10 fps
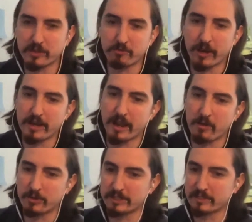And right now
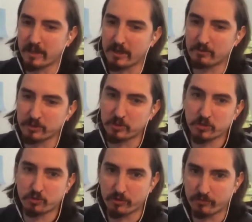we side with the
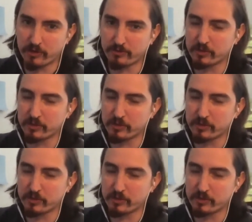storefront.